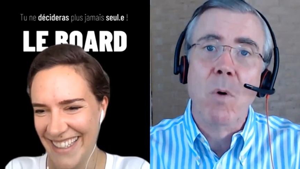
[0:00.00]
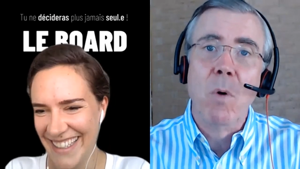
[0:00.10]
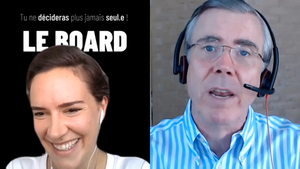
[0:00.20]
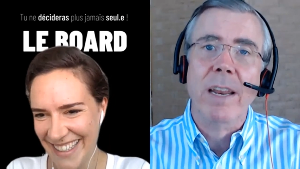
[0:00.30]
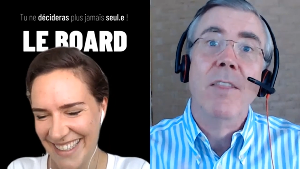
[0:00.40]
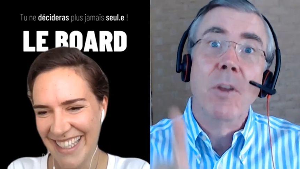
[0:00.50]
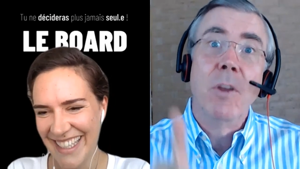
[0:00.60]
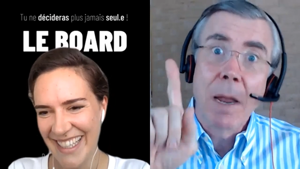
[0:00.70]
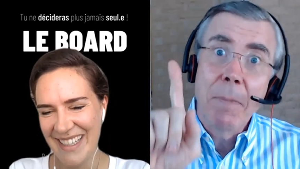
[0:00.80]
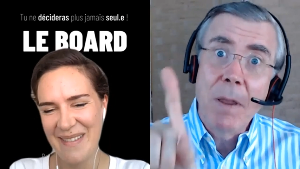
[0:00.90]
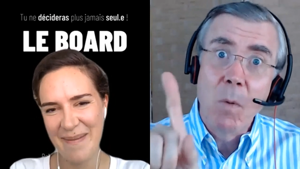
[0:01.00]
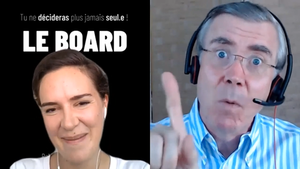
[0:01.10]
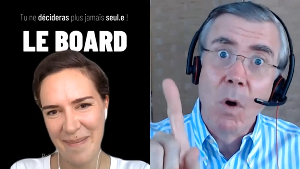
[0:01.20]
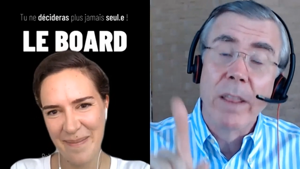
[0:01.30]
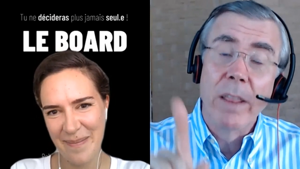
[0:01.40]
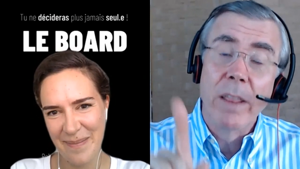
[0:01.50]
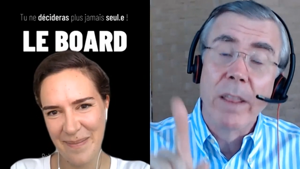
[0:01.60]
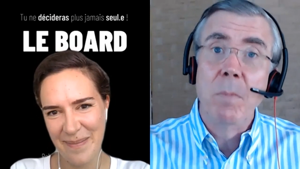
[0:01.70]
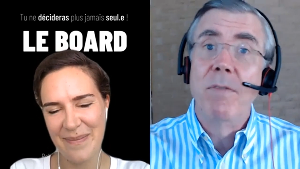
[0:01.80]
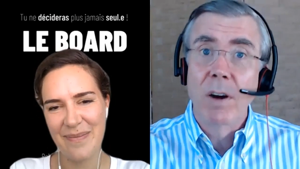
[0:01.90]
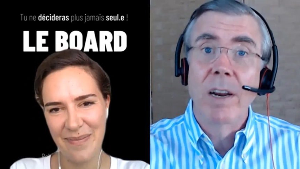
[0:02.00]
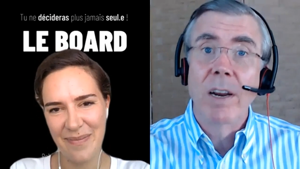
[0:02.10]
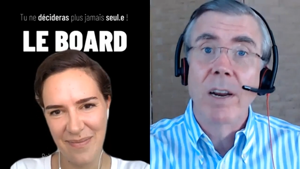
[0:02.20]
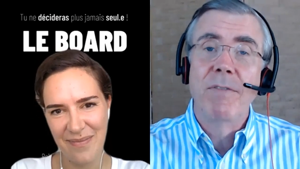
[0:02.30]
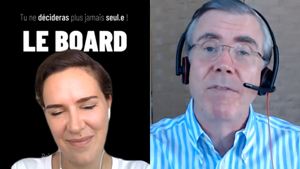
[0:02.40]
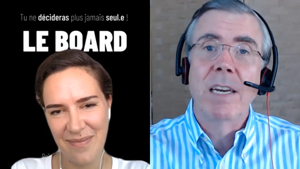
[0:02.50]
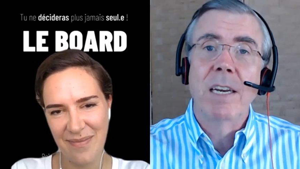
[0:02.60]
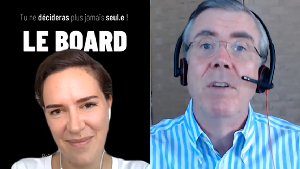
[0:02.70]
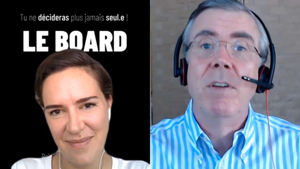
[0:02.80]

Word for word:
Speaker 1: one. There might be one that would be very effective.